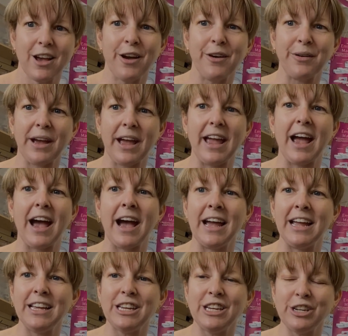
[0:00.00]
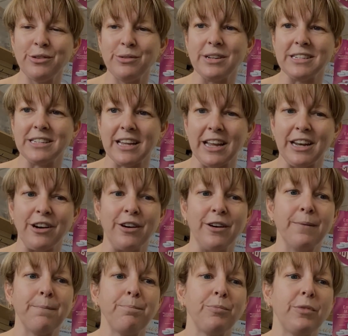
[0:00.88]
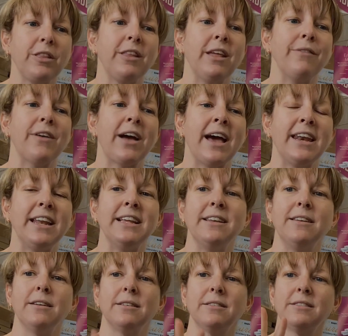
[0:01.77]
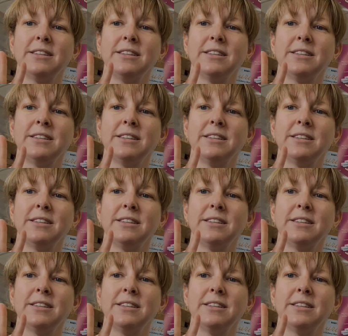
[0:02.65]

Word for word: Okay, IQ Designer, they've added